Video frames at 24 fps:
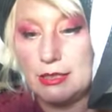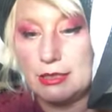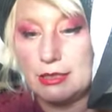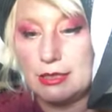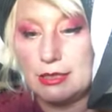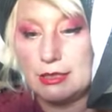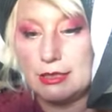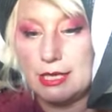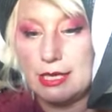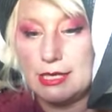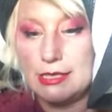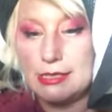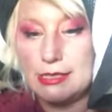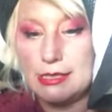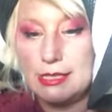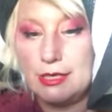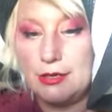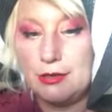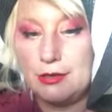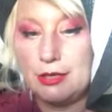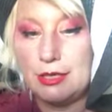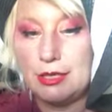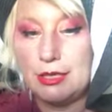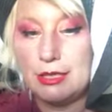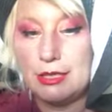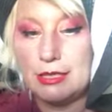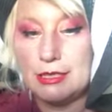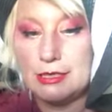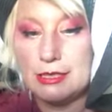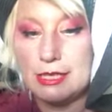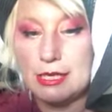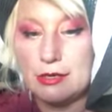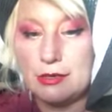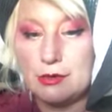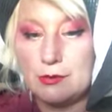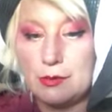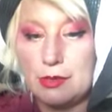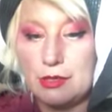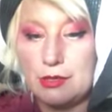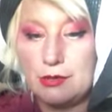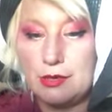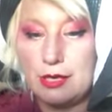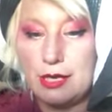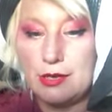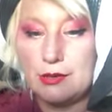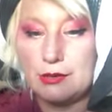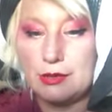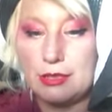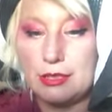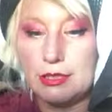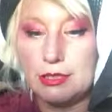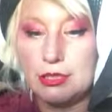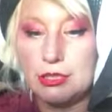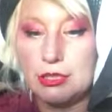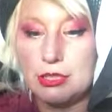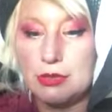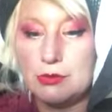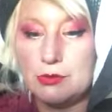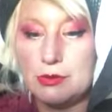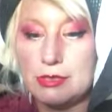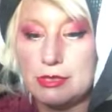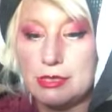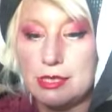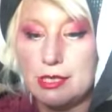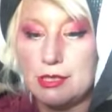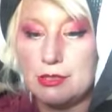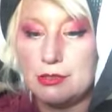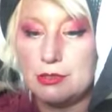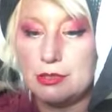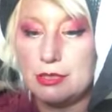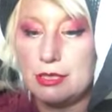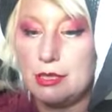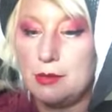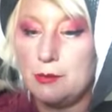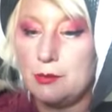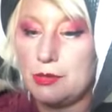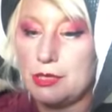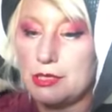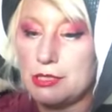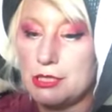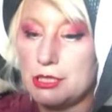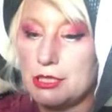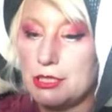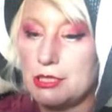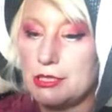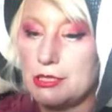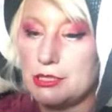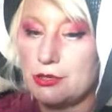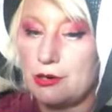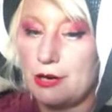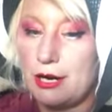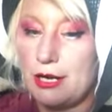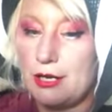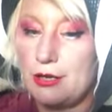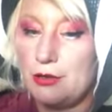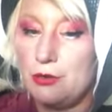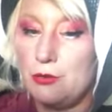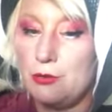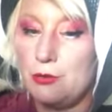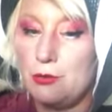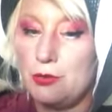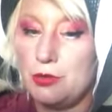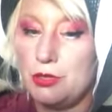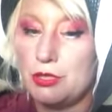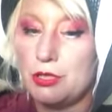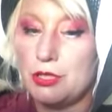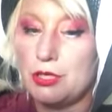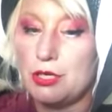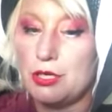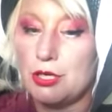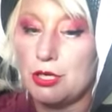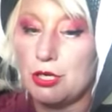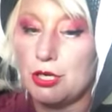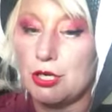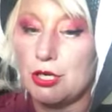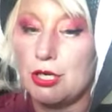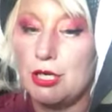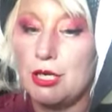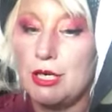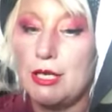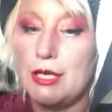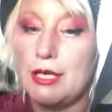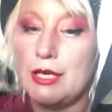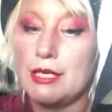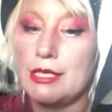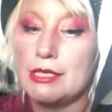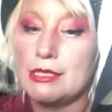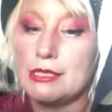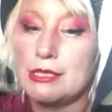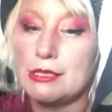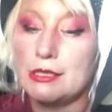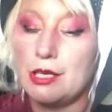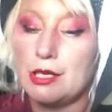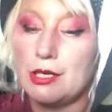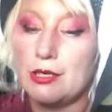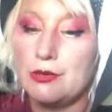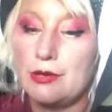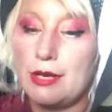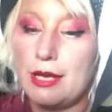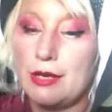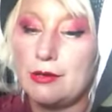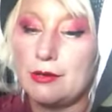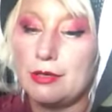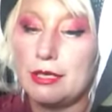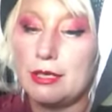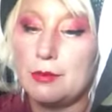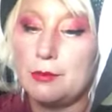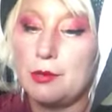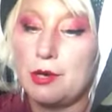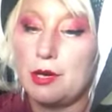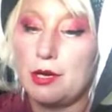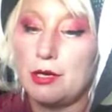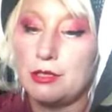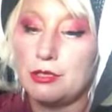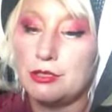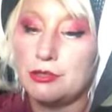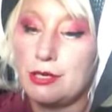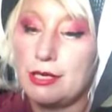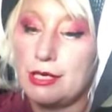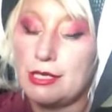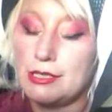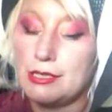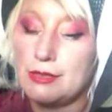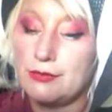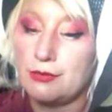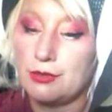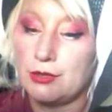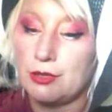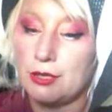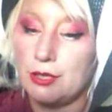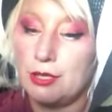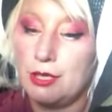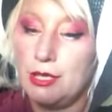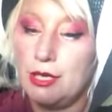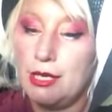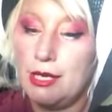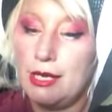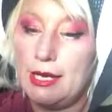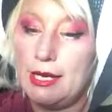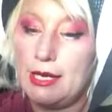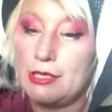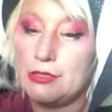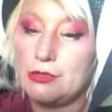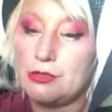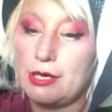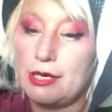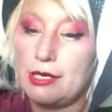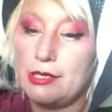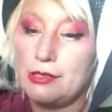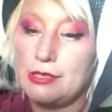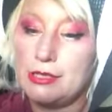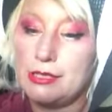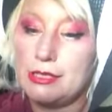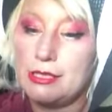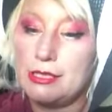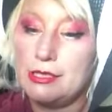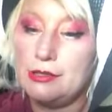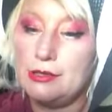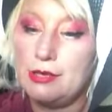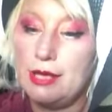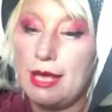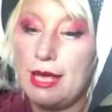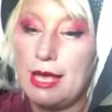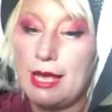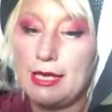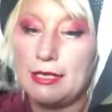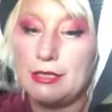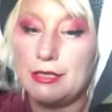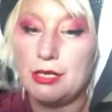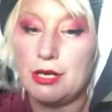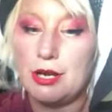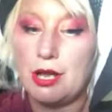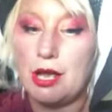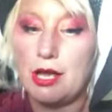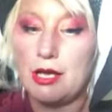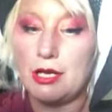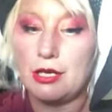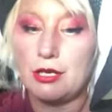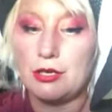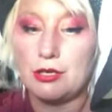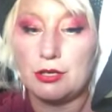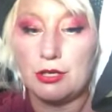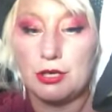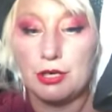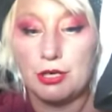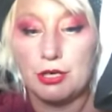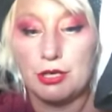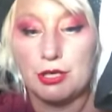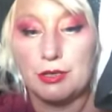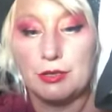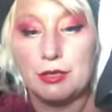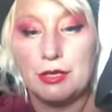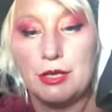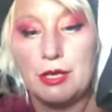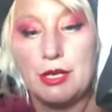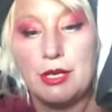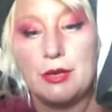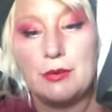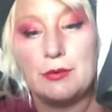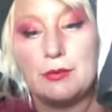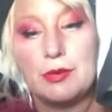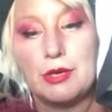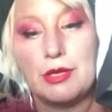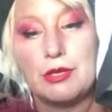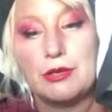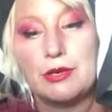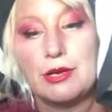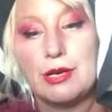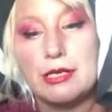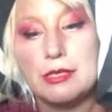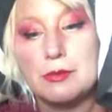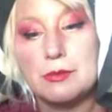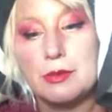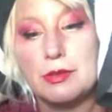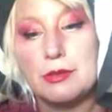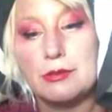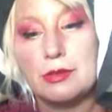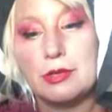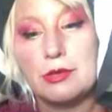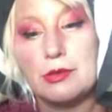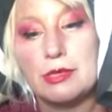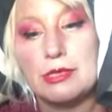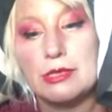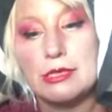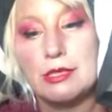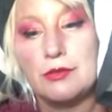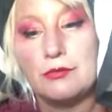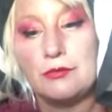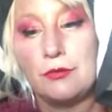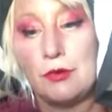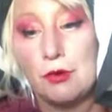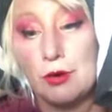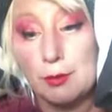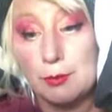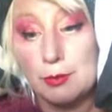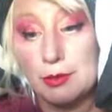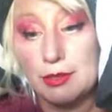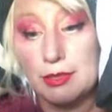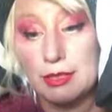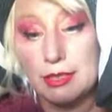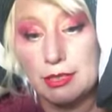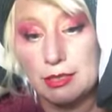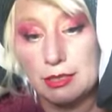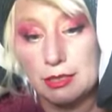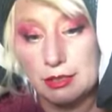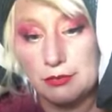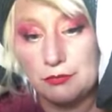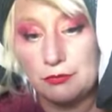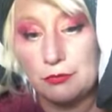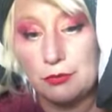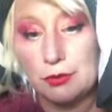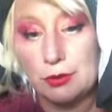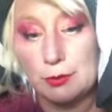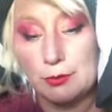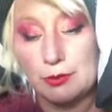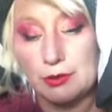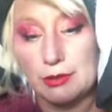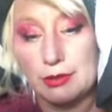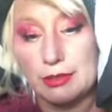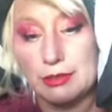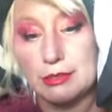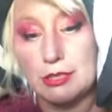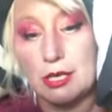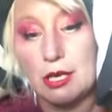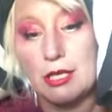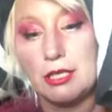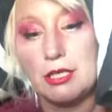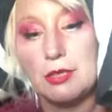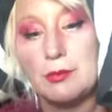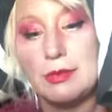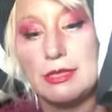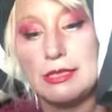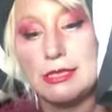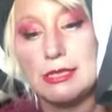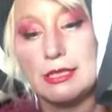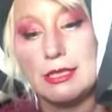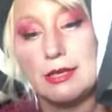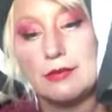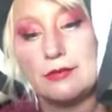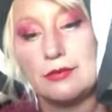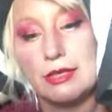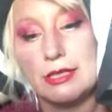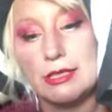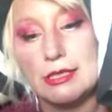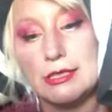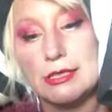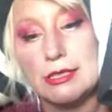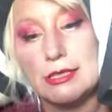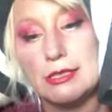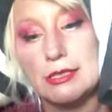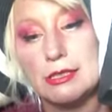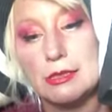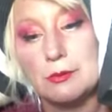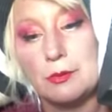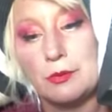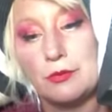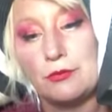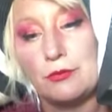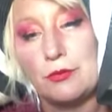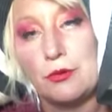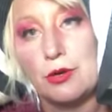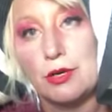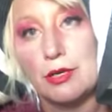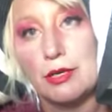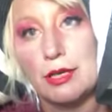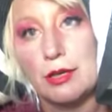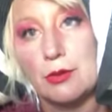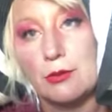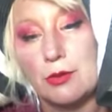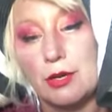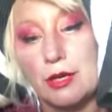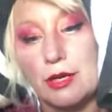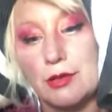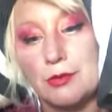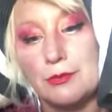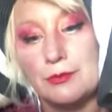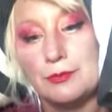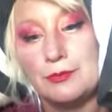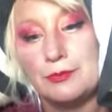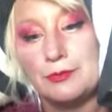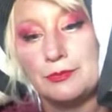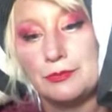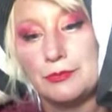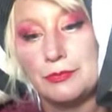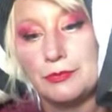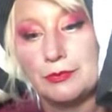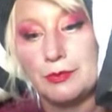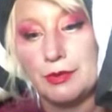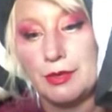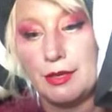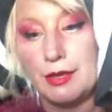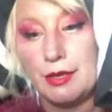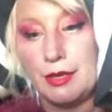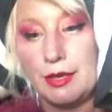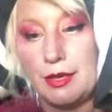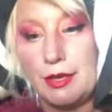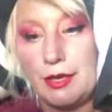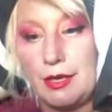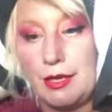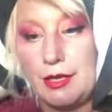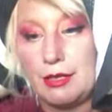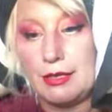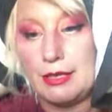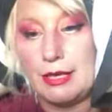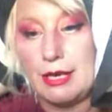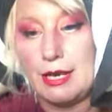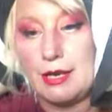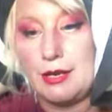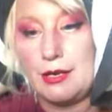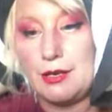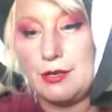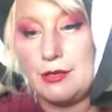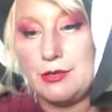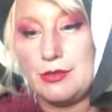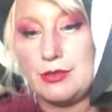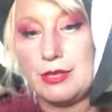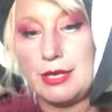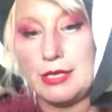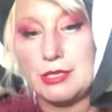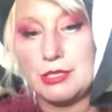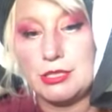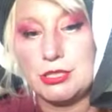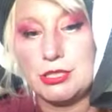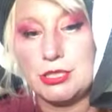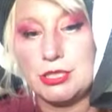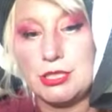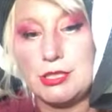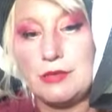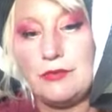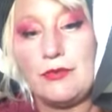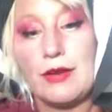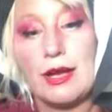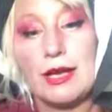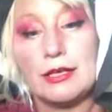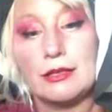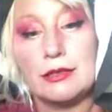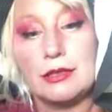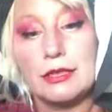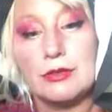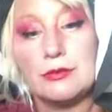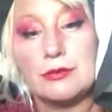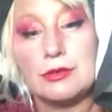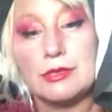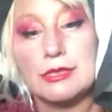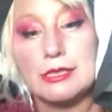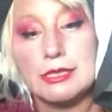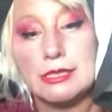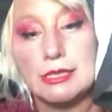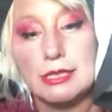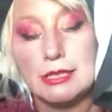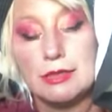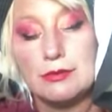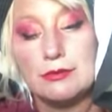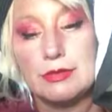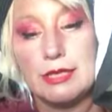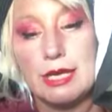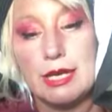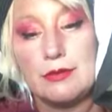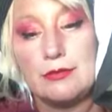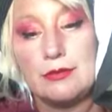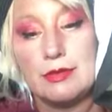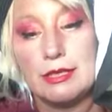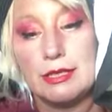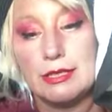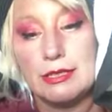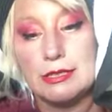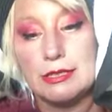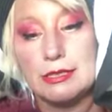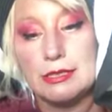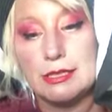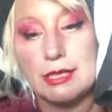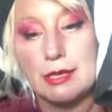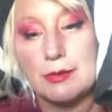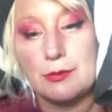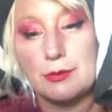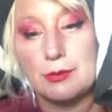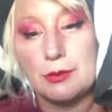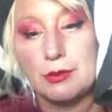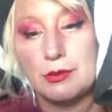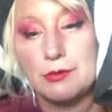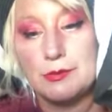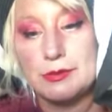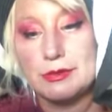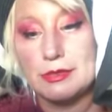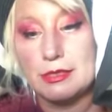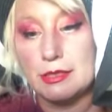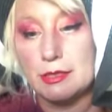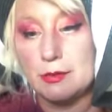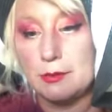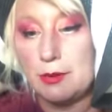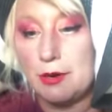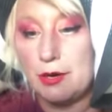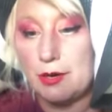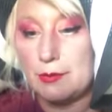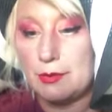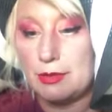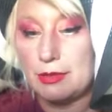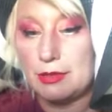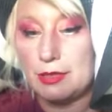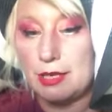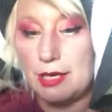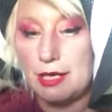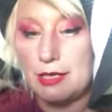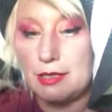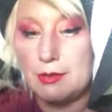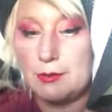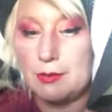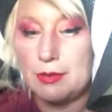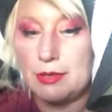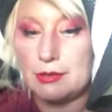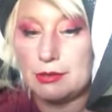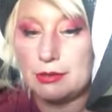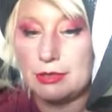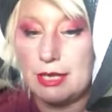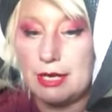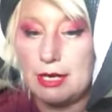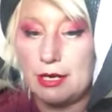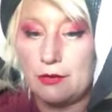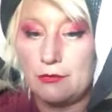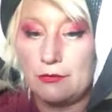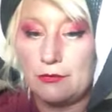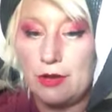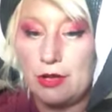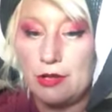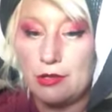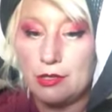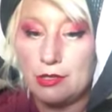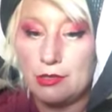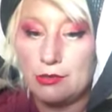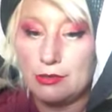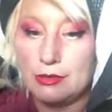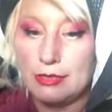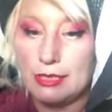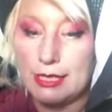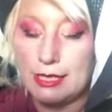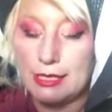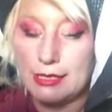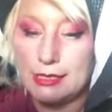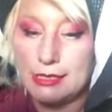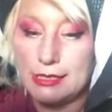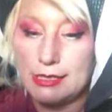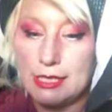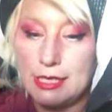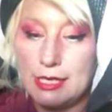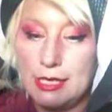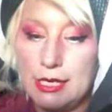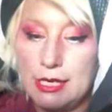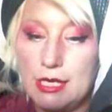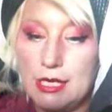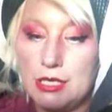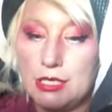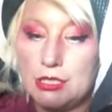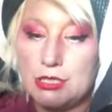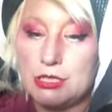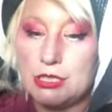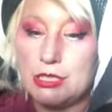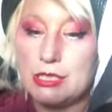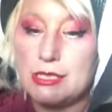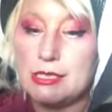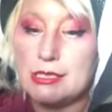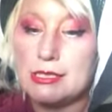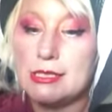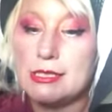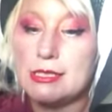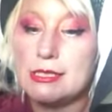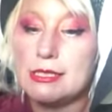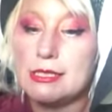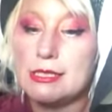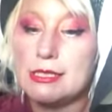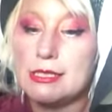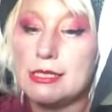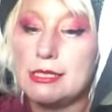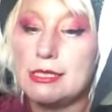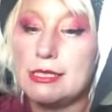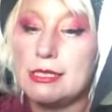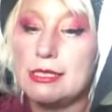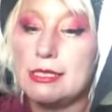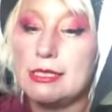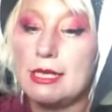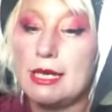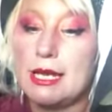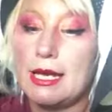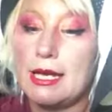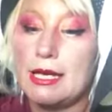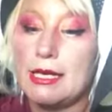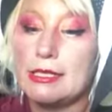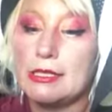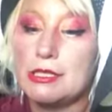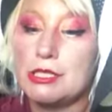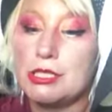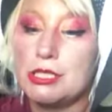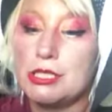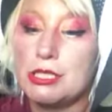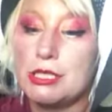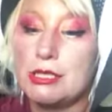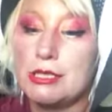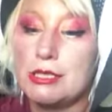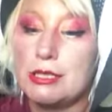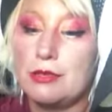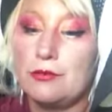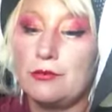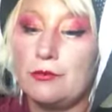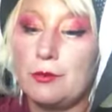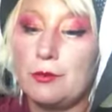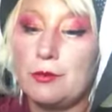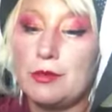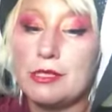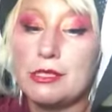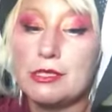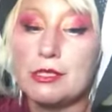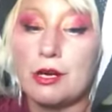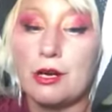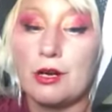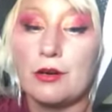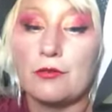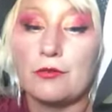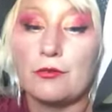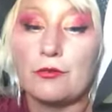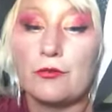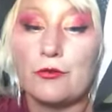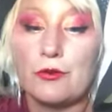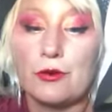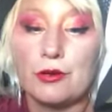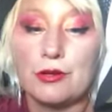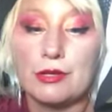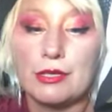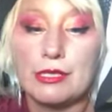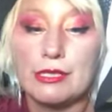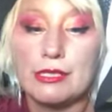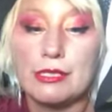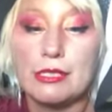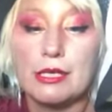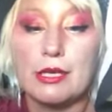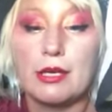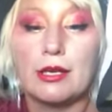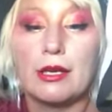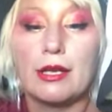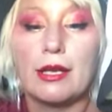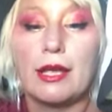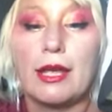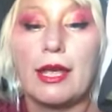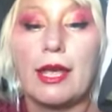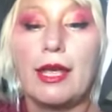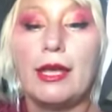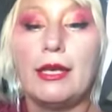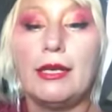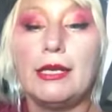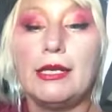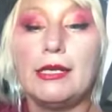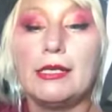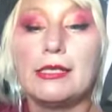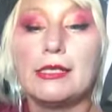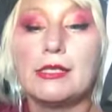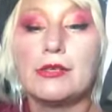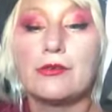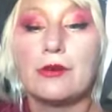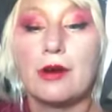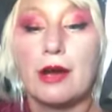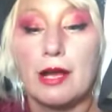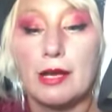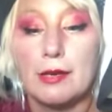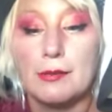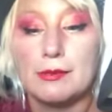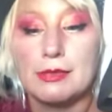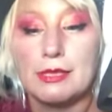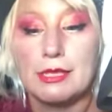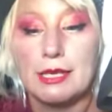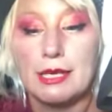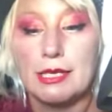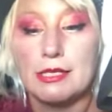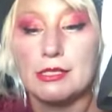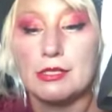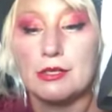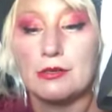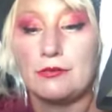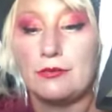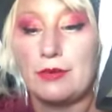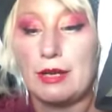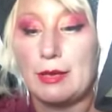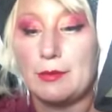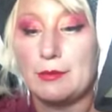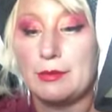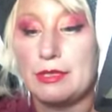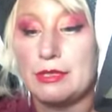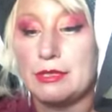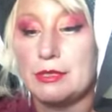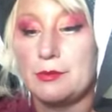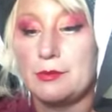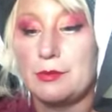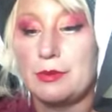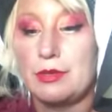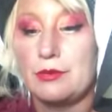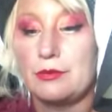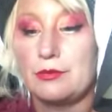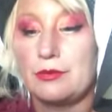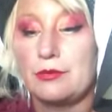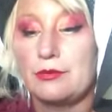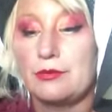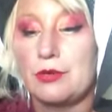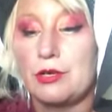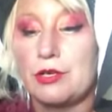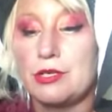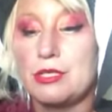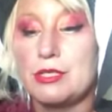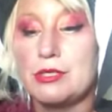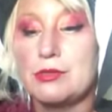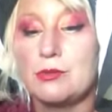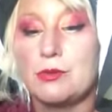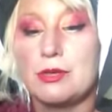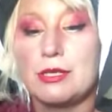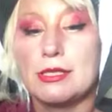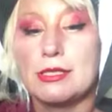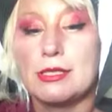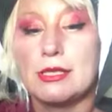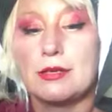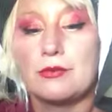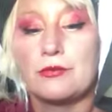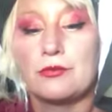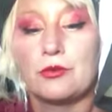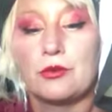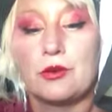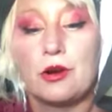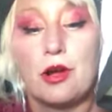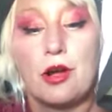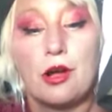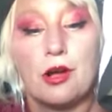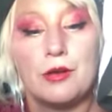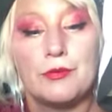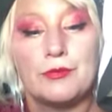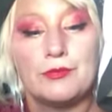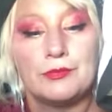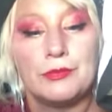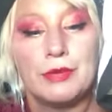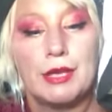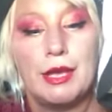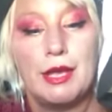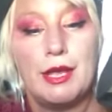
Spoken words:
The last hearing in Sacramento County, she was under the impression a trial would occur in Solano County upon transfer. A trial still had not occurred. Mother has been requesting formally and informally documents and evidence since before day 1. Now that she finally received evidence that proves the department lied about the hair follicle test, she is insisting, as she did from the start, for these heinous crimes against her family to be reversed once and for all.